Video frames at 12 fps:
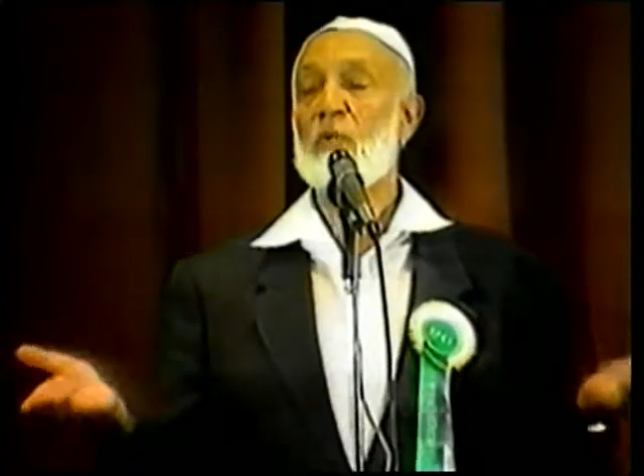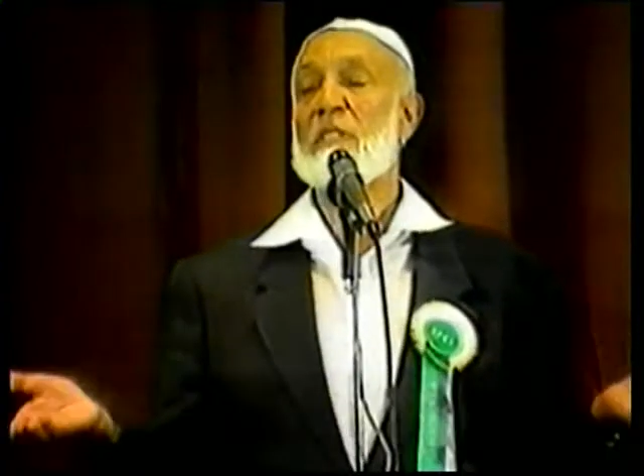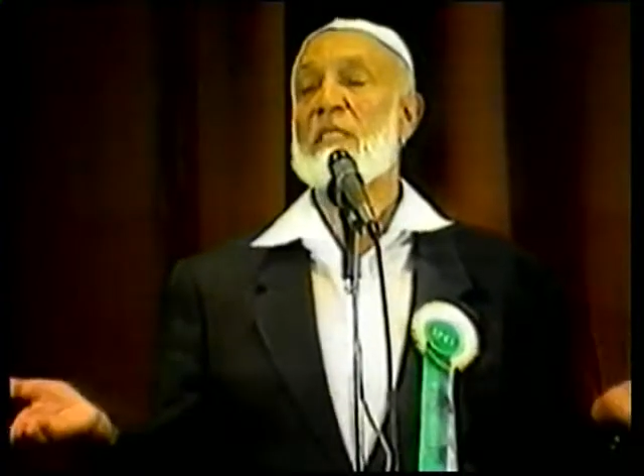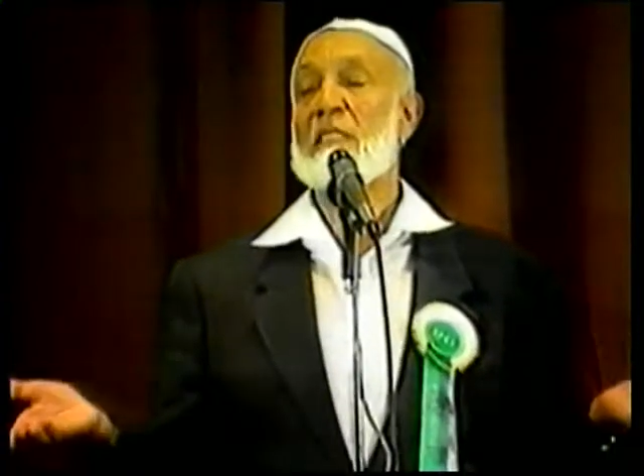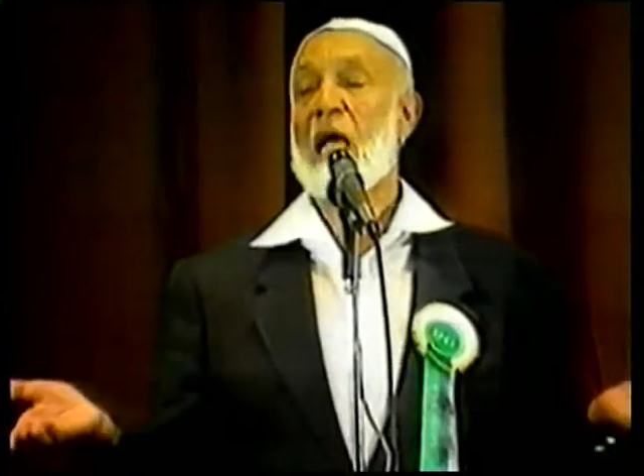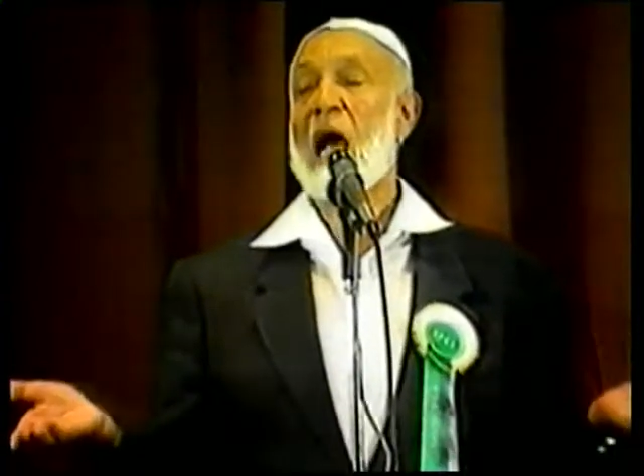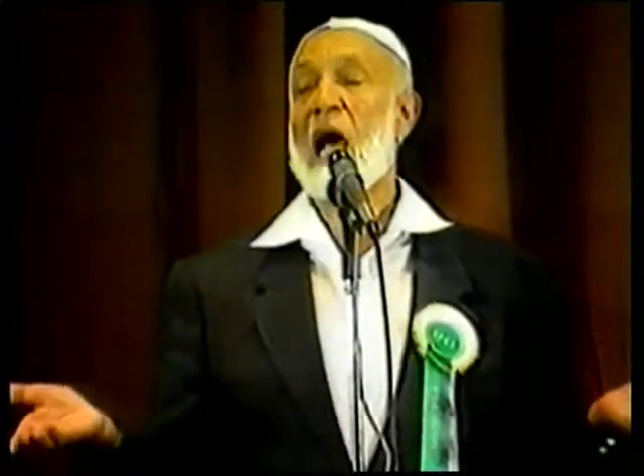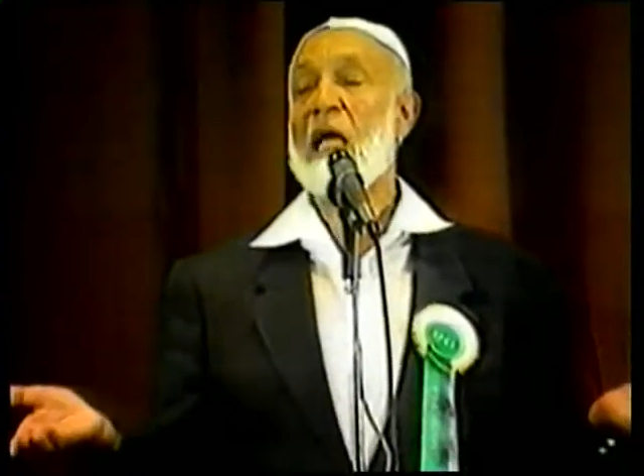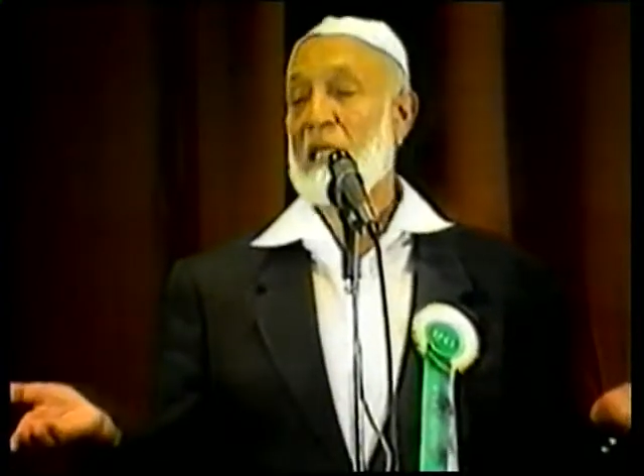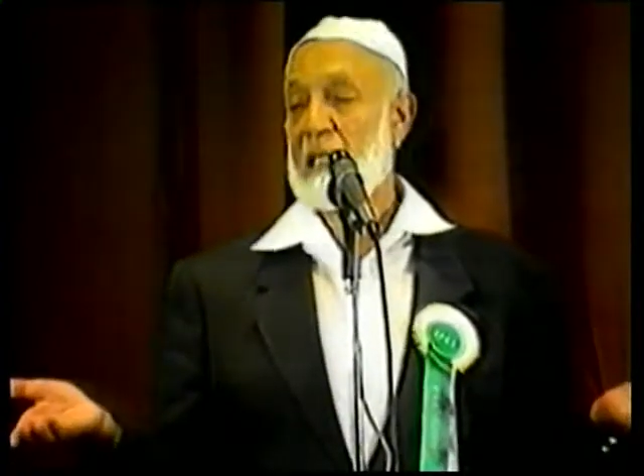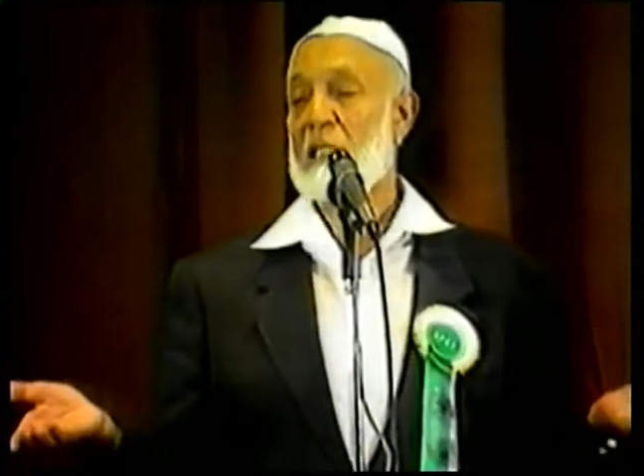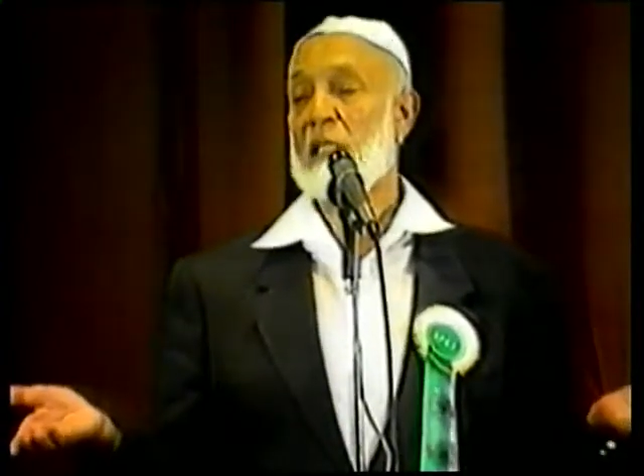who is this
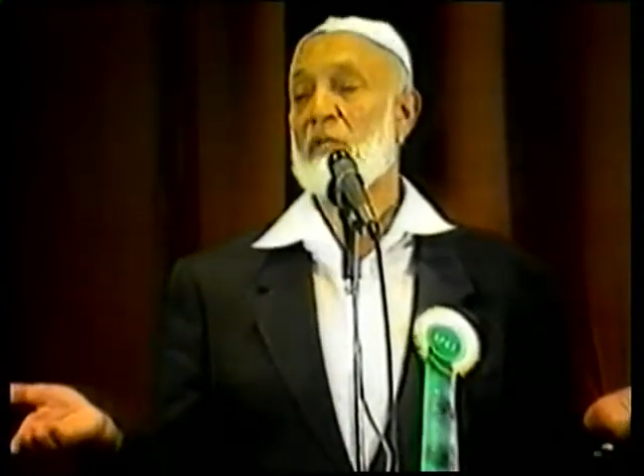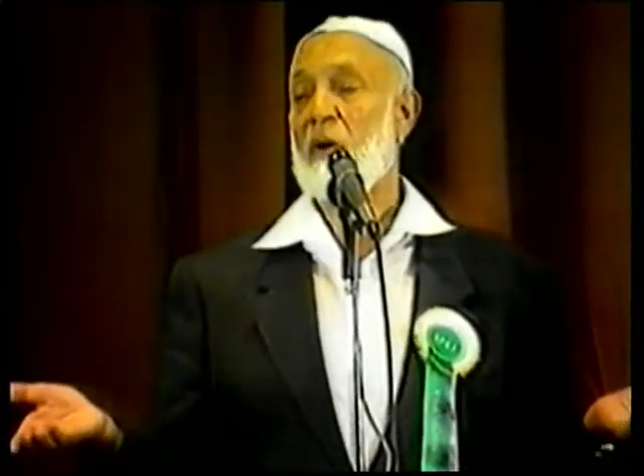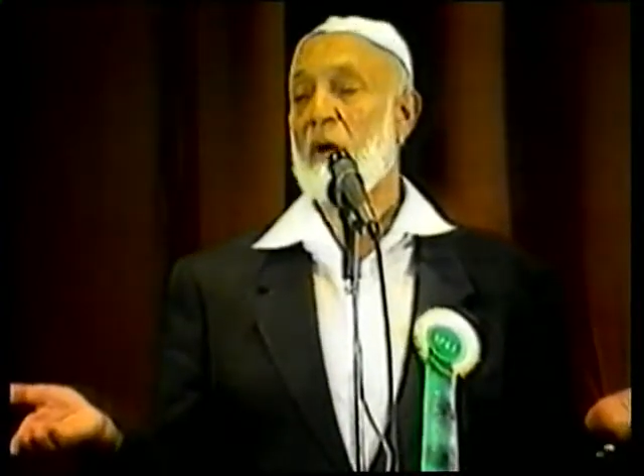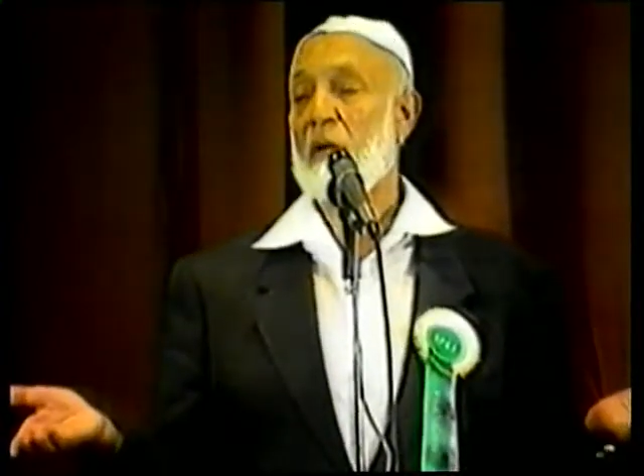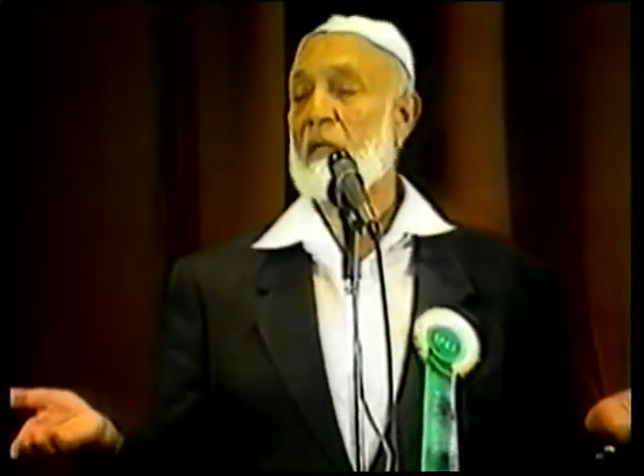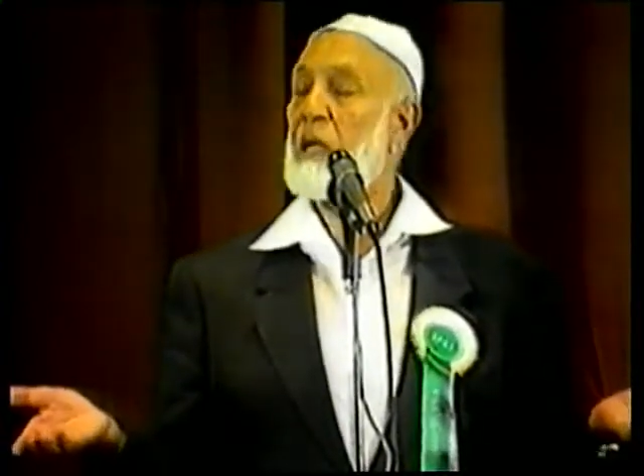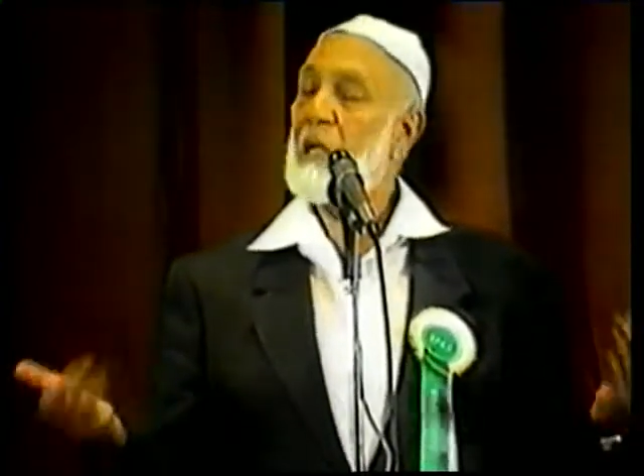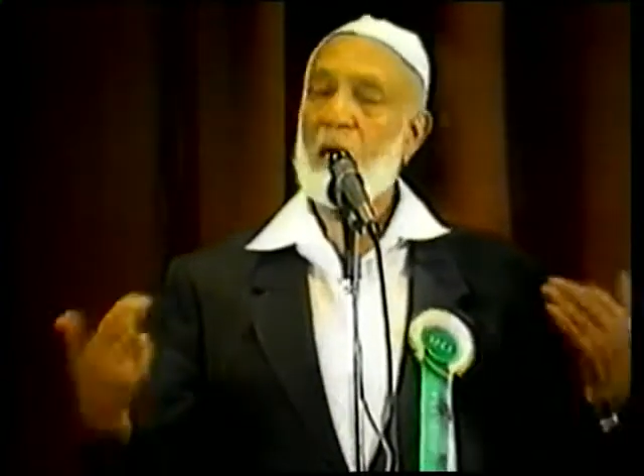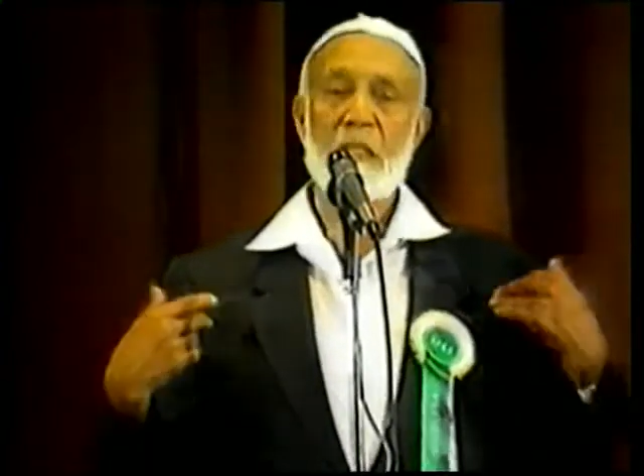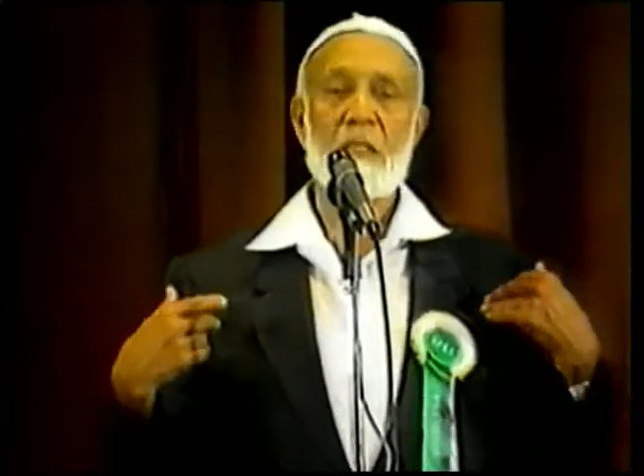I? He says, God.